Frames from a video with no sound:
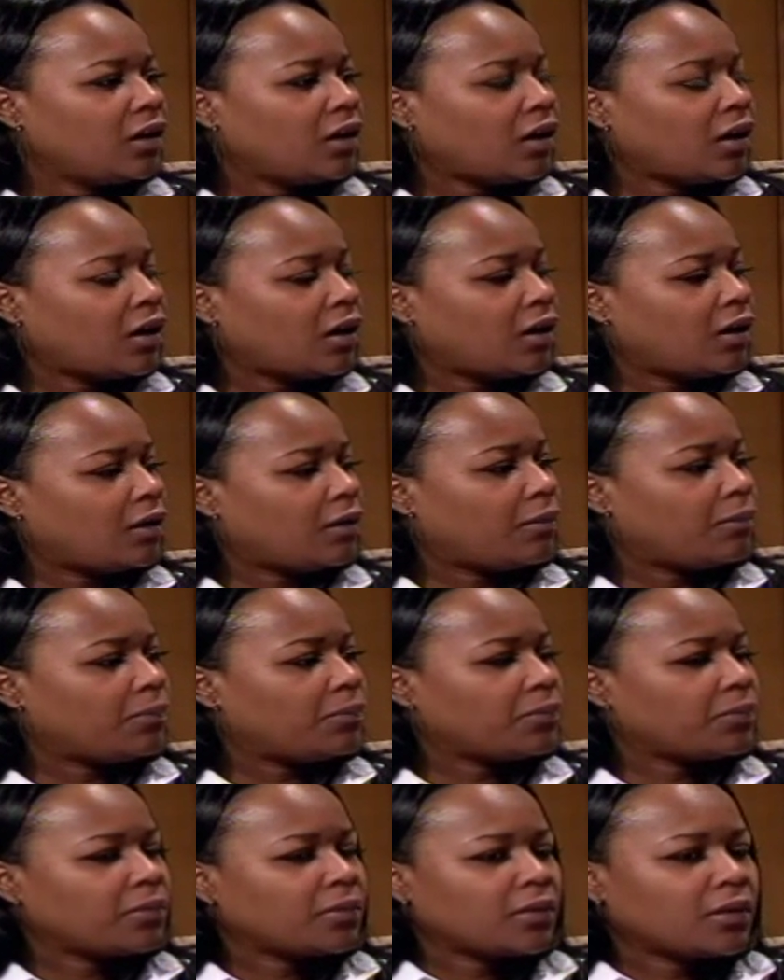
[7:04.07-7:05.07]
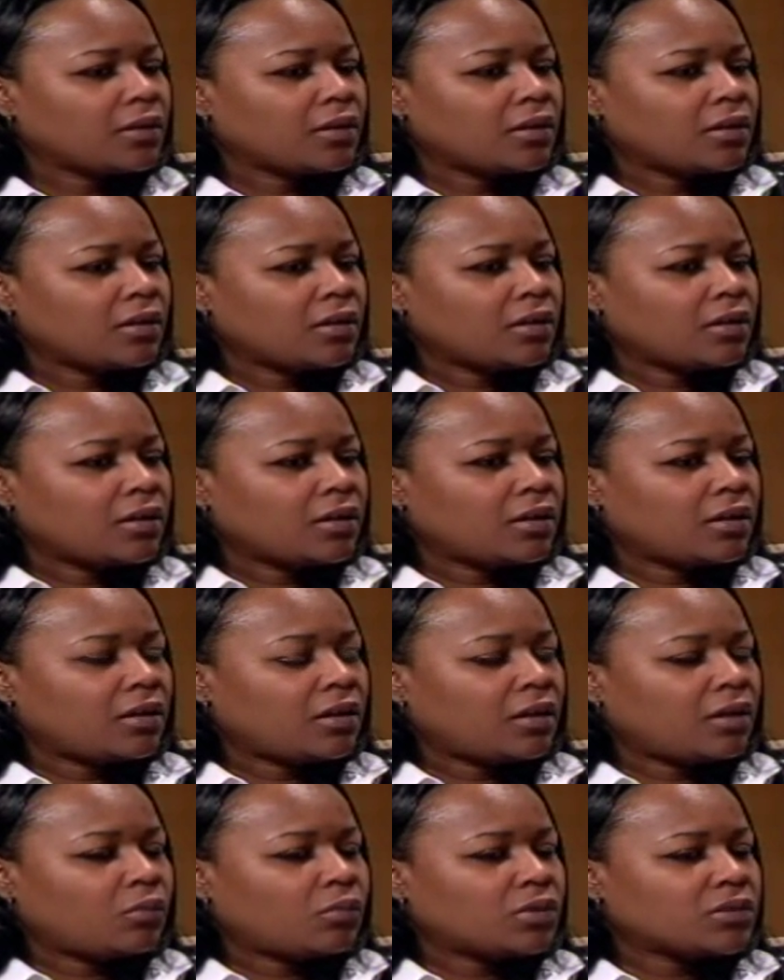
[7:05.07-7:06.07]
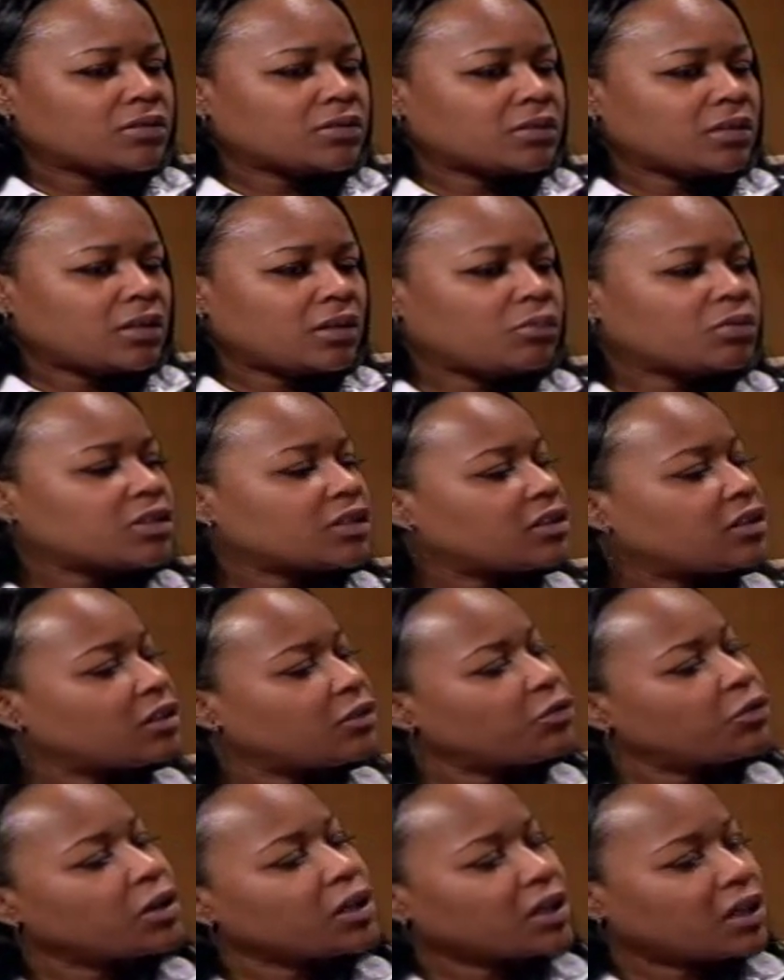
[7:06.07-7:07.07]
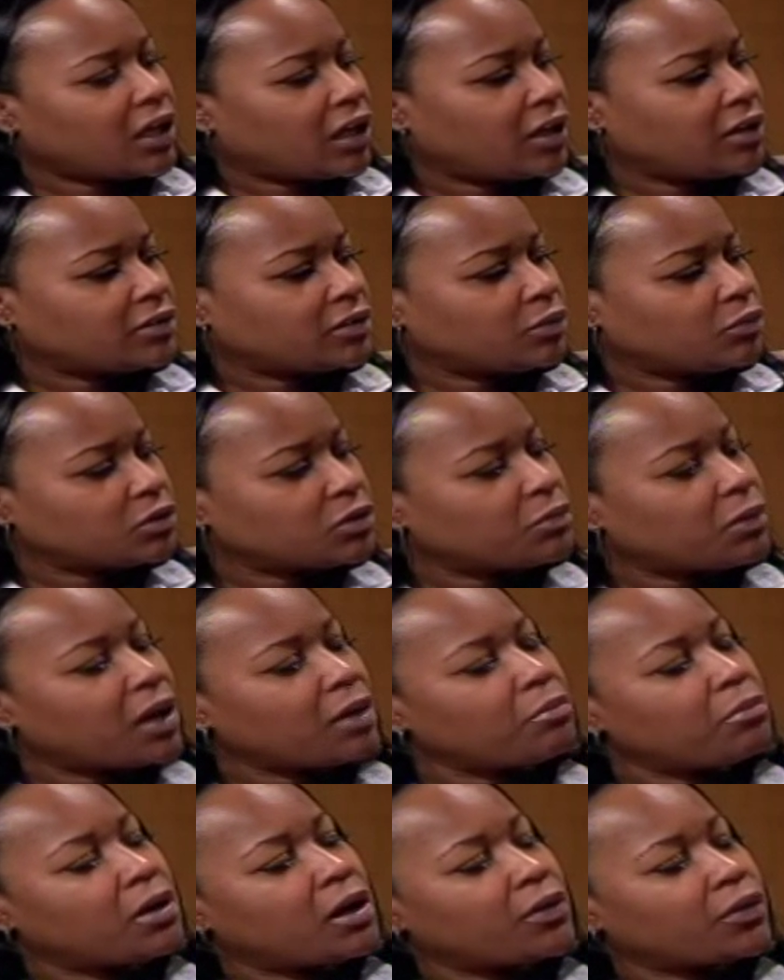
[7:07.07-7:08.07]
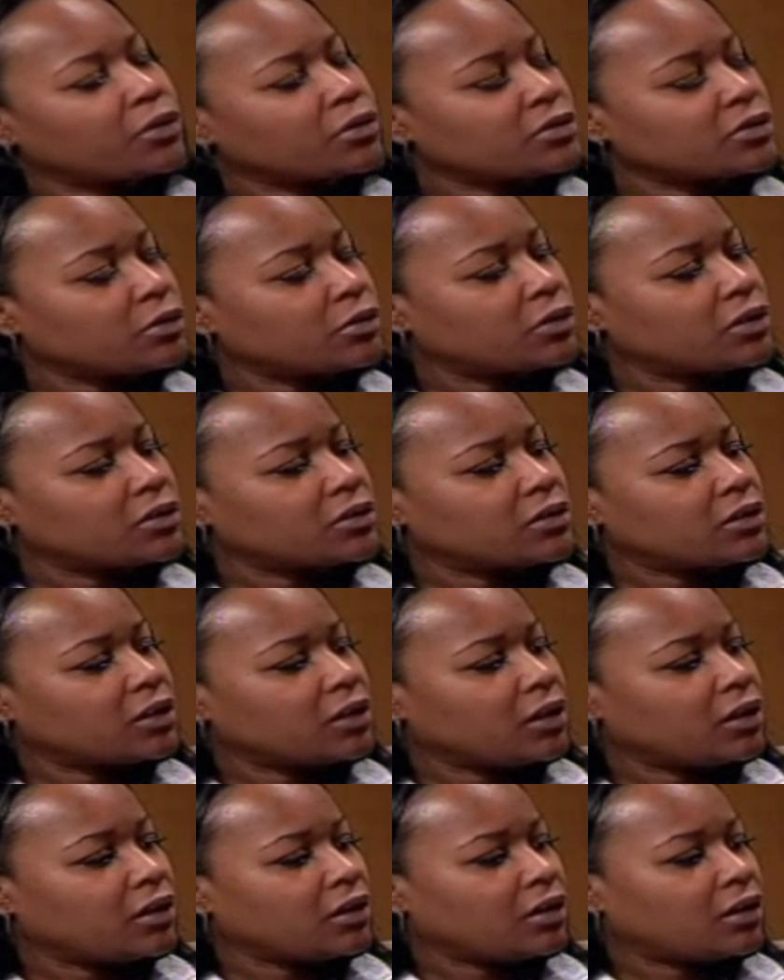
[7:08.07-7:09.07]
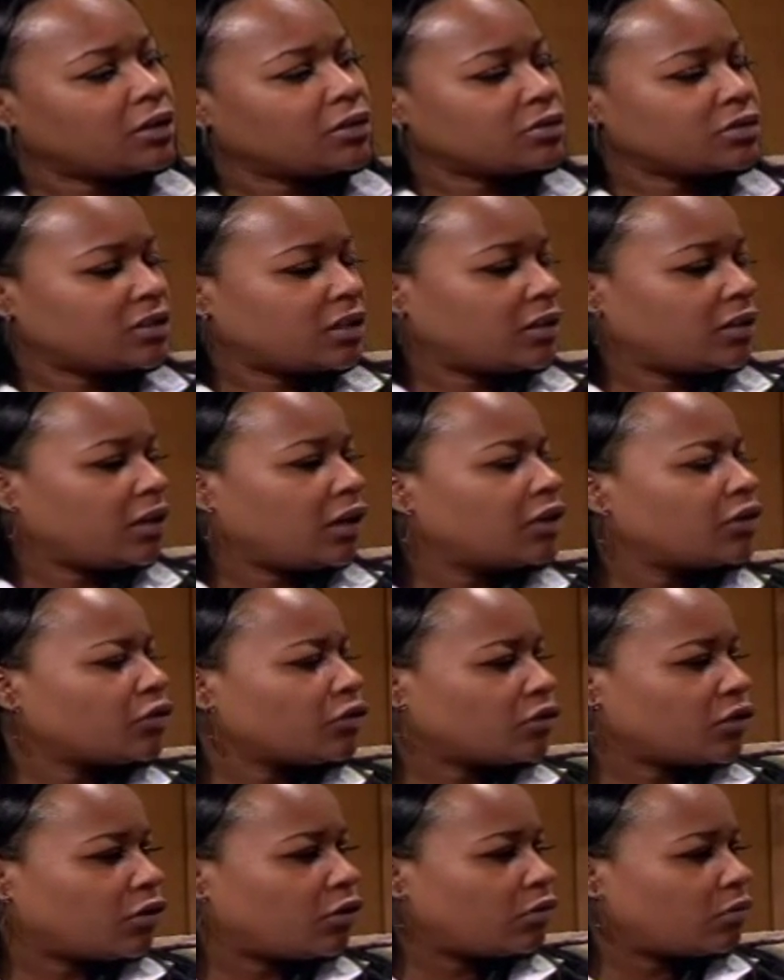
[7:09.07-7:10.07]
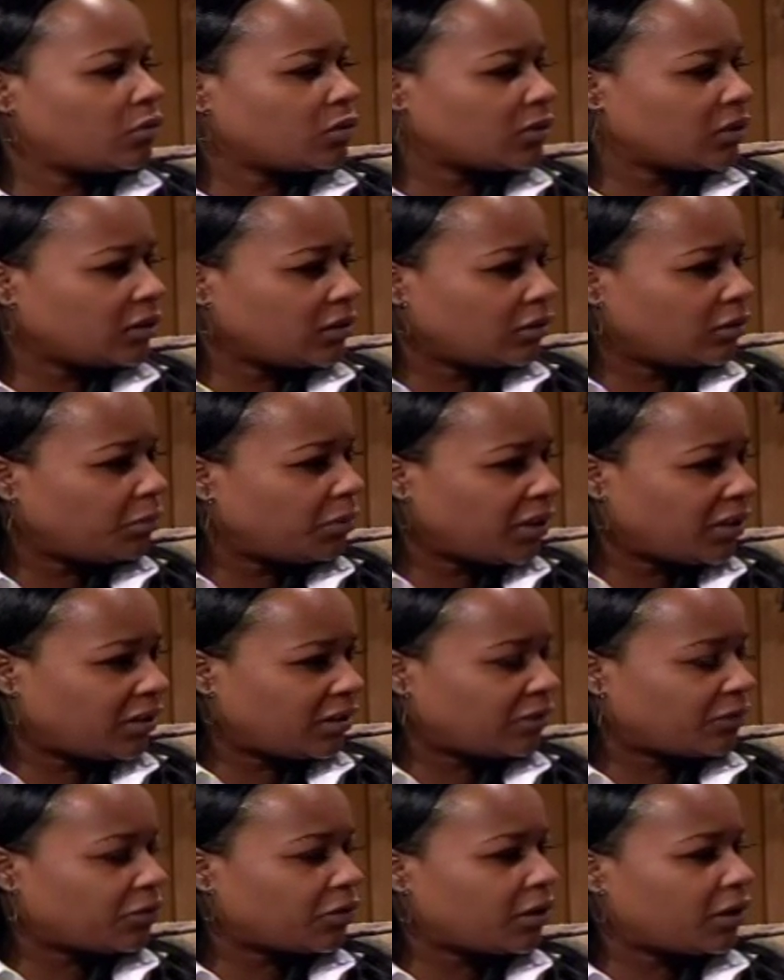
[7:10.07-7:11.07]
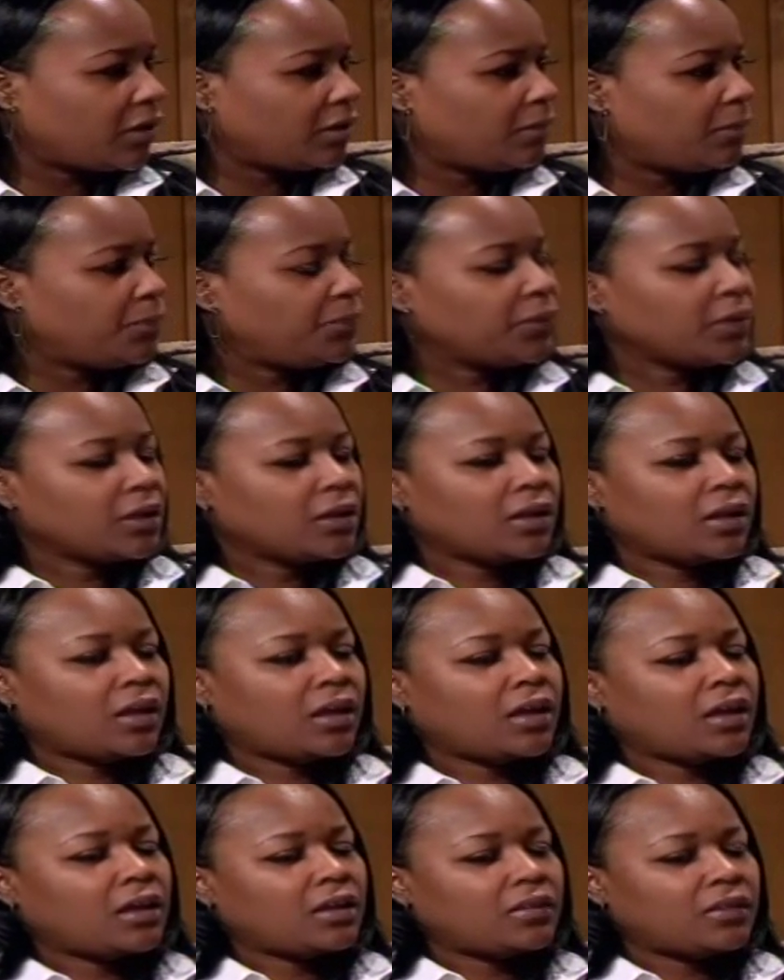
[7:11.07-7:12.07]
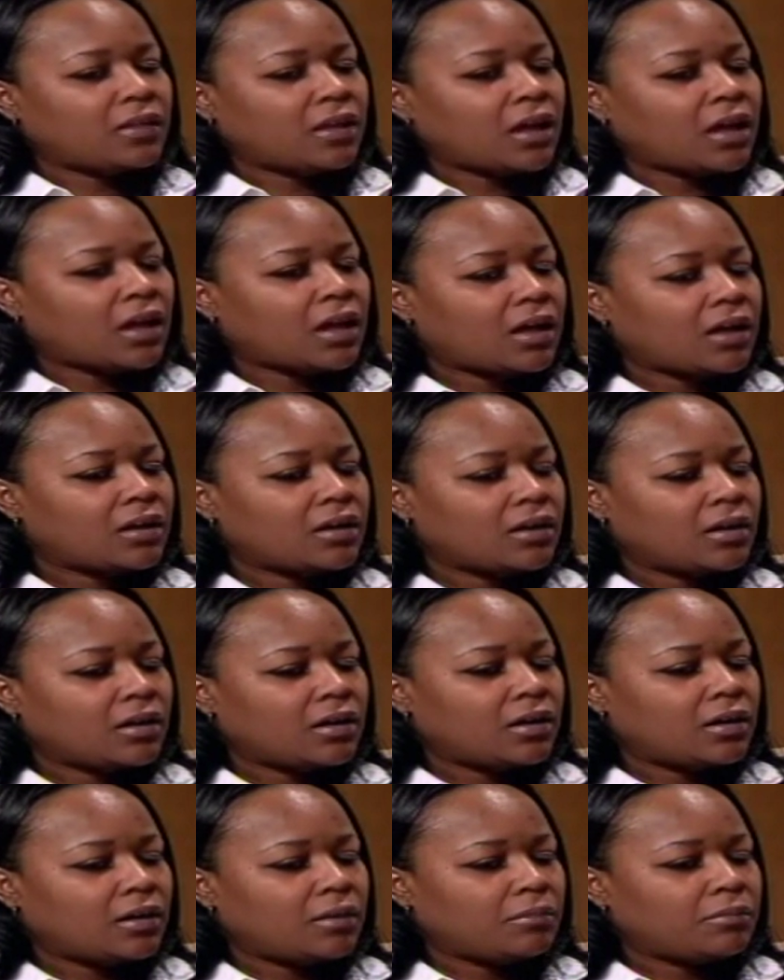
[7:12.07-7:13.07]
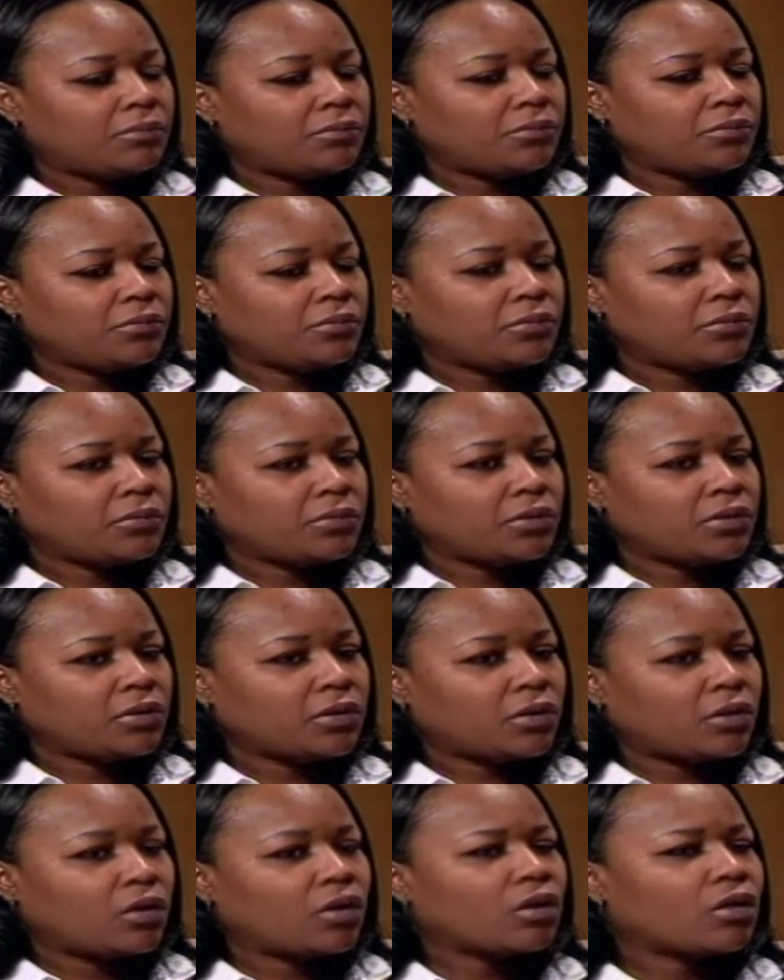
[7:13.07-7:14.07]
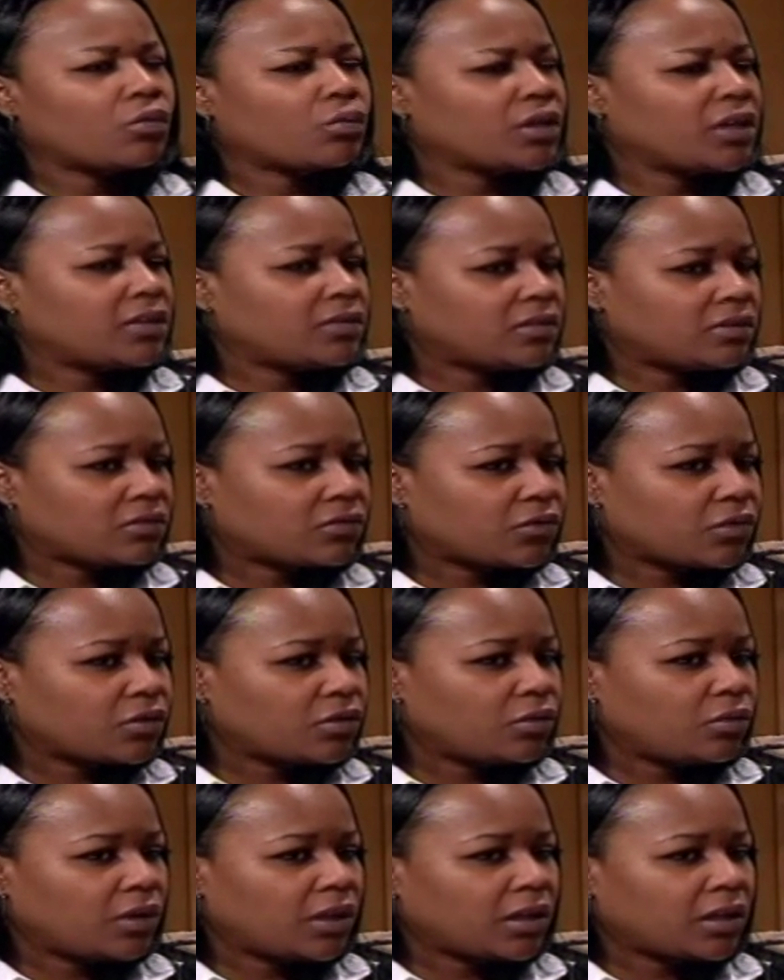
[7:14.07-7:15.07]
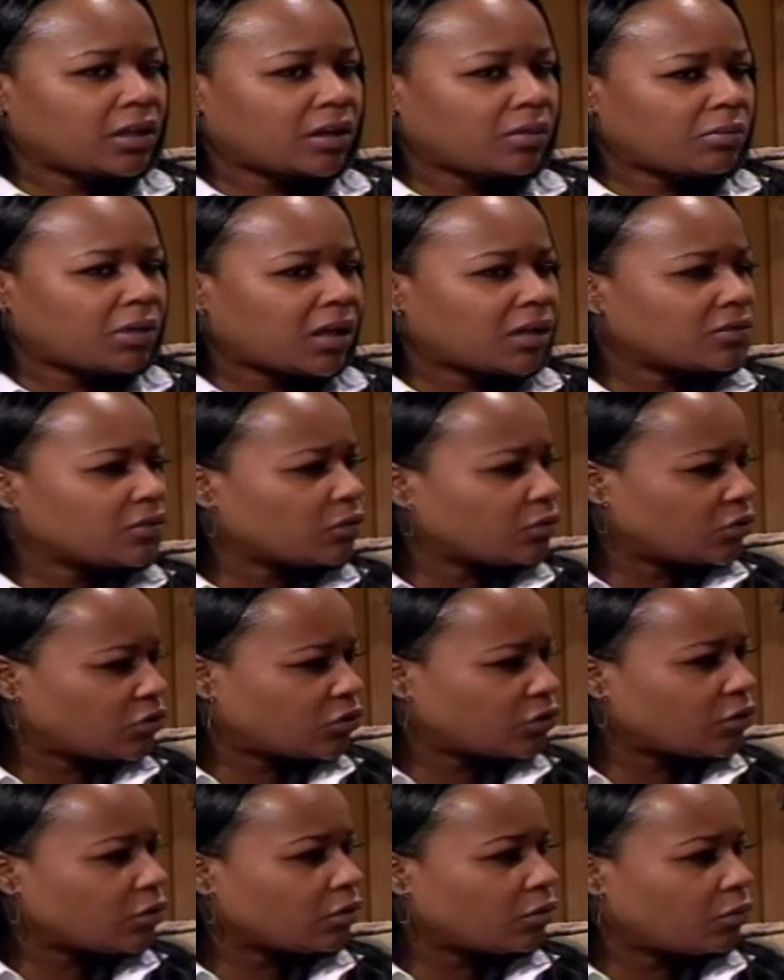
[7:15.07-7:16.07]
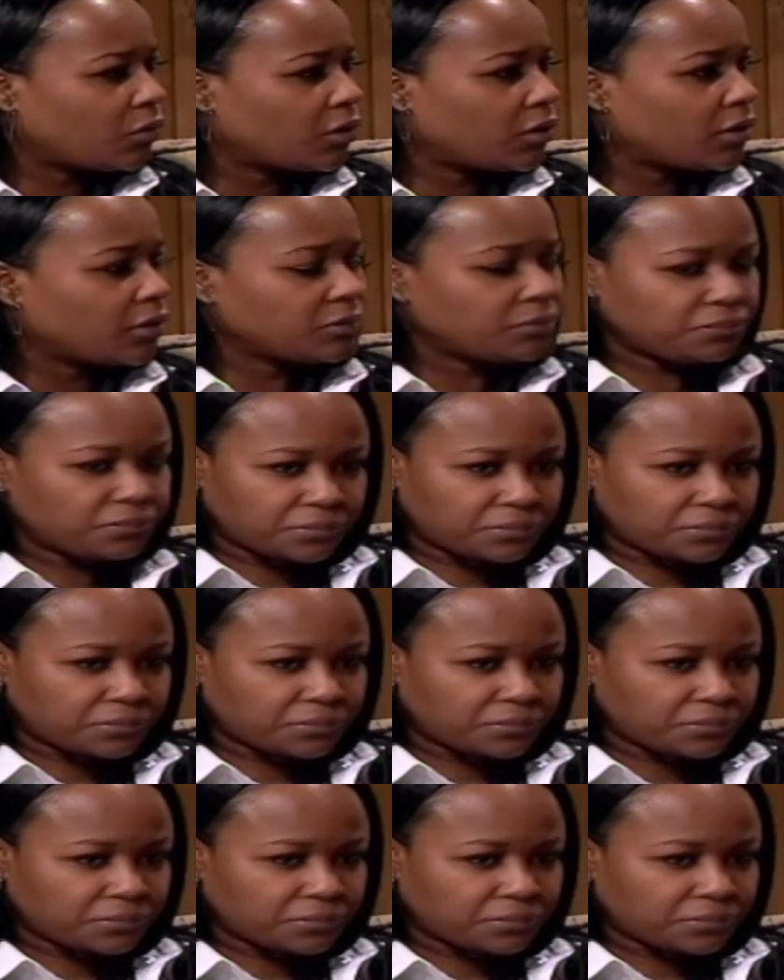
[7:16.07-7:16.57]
Um, it, it, was it was a different case. It was my mother, so that the understand the undertone was a little bit different, and that um, you know her reasons for doing it I'm not so sure were